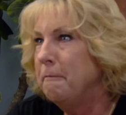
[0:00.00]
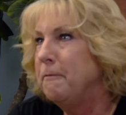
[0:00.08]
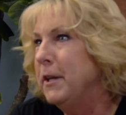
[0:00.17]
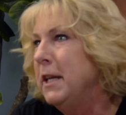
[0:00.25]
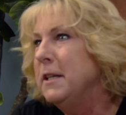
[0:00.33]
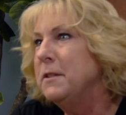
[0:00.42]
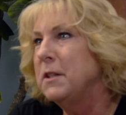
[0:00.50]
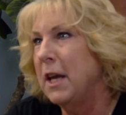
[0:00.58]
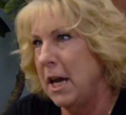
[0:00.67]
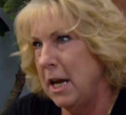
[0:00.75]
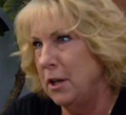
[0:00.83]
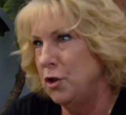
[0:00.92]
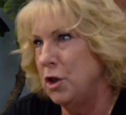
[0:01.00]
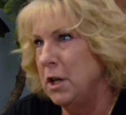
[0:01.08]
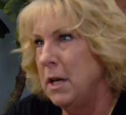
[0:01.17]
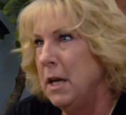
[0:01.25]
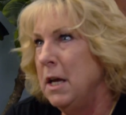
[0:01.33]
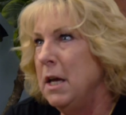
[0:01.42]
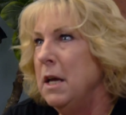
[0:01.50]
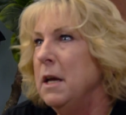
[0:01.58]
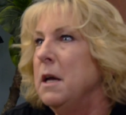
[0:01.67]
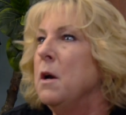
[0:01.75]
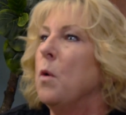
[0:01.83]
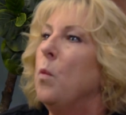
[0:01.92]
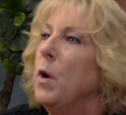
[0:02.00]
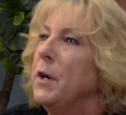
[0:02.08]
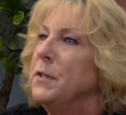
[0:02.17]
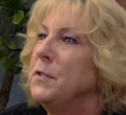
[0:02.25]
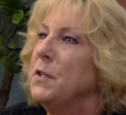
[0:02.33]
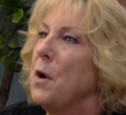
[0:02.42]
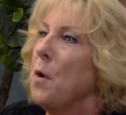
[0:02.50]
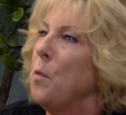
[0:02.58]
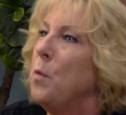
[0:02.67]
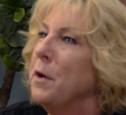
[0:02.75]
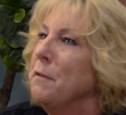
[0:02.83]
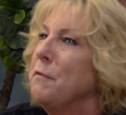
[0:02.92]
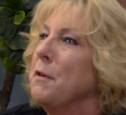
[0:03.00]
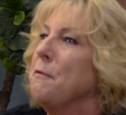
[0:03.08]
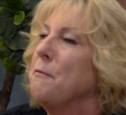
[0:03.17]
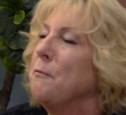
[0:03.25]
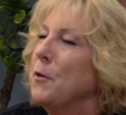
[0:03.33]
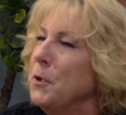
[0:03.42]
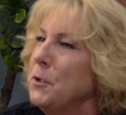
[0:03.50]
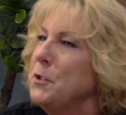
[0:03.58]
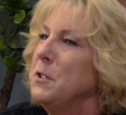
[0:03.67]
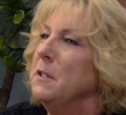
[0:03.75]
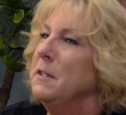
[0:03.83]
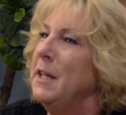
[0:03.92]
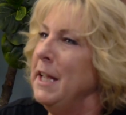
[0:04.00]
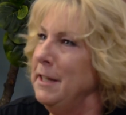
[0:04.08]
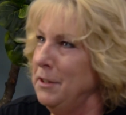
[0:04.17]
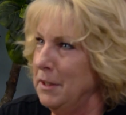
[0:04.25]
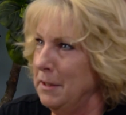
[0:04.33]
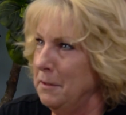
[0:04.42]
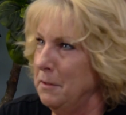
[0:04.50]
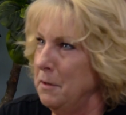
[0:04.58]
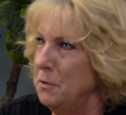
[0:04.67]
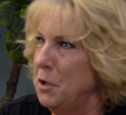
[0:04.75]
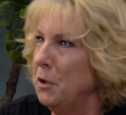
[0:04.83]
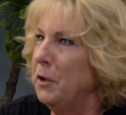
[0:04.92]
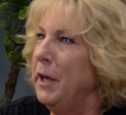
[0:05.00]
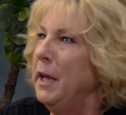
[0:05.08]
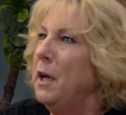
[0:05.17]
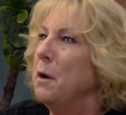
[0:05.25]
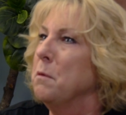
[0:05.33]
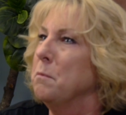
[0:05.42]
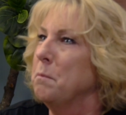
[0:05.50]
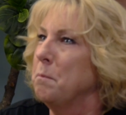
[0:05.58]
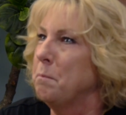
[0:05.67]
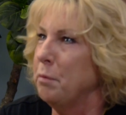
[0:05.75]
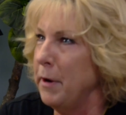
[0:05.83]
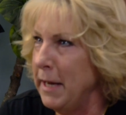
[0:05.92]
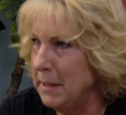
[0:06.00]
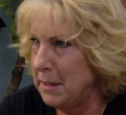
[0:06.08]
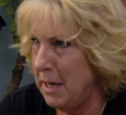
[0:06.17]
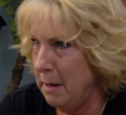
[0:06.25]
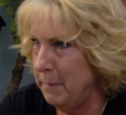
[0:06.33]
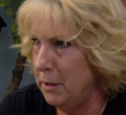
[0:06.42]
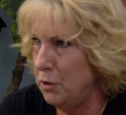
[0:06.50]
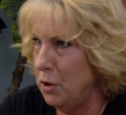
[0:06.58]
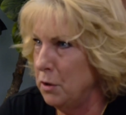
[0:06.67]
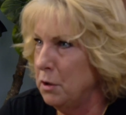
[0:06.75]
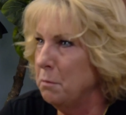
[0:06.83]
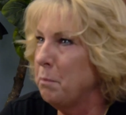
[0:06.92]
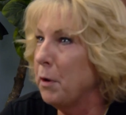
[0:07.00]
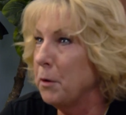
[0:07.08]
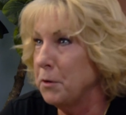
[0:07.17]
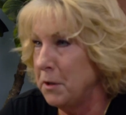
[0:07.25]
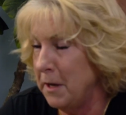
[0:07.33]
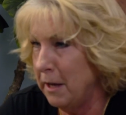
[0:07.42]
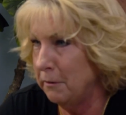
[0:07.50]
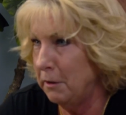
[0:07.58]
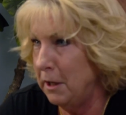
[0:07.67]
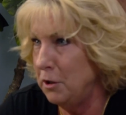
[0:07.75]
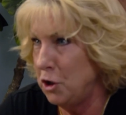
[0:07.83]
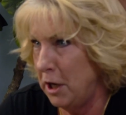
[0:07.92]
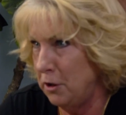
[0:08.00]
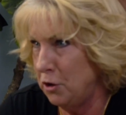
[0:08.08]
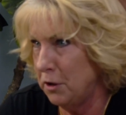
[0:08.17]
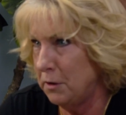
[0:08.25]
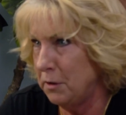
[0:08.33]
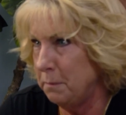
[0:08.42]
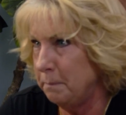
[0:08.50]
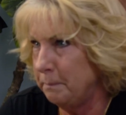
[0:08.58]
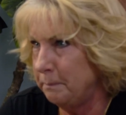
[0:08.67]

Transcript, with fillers: Phineas Gage was one of the first cases to link brain damage to personality changes.